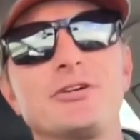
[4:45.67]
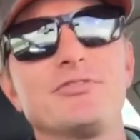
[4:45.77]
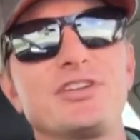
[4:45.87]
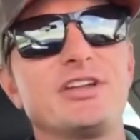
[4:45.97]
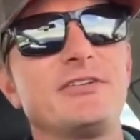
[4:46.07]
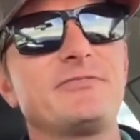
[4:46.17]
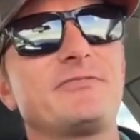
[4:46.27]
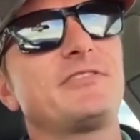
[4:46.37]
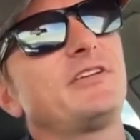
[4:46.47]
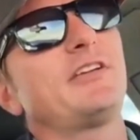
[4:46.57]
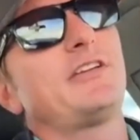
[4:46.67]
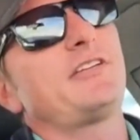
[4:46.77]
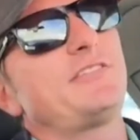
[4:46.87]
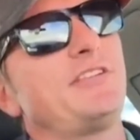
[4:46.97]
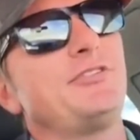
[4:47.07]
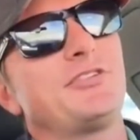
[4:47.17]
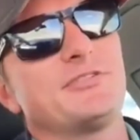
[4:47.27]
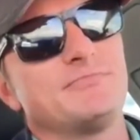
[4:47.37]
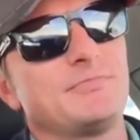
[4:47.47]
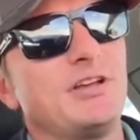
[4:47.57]
curving enough. And then you
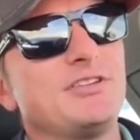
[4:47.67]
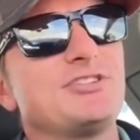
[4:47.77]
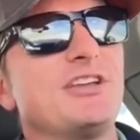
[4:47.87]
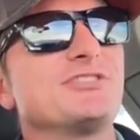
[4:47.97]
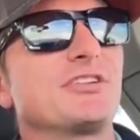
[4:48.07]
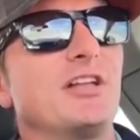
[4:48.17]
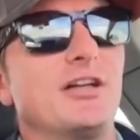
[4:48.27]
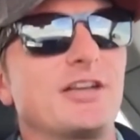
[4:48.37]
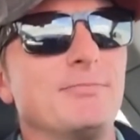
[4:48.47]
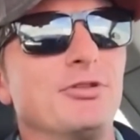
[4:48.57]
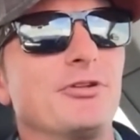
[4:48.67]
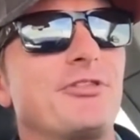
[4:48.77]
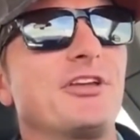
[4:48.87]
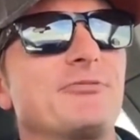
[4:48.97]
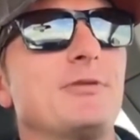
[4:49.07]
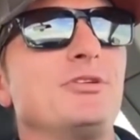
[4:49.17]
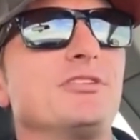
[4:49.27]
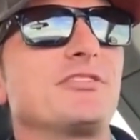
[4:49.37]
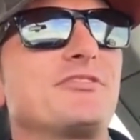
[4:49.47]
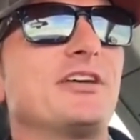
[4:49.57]
can change a couple little things maybe
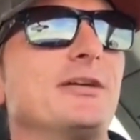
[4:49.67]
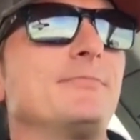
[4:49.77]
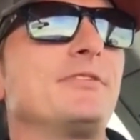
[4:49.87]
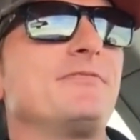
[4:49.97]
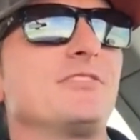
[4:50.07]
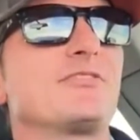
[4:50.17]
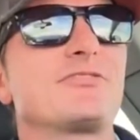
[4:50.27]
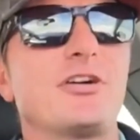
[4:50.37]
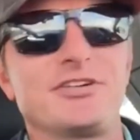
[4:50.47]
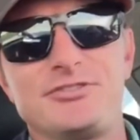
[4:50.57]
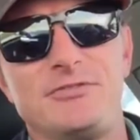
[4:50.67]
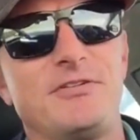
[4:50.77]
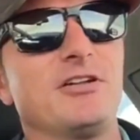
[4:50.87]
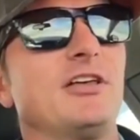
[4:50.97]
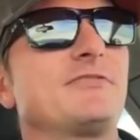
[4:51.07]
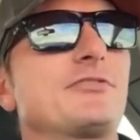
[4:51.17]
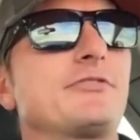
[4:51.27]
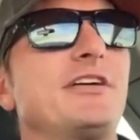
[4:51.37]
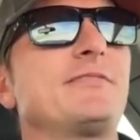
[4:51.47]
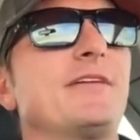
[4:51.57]
in the setup if it's starting too far left or right.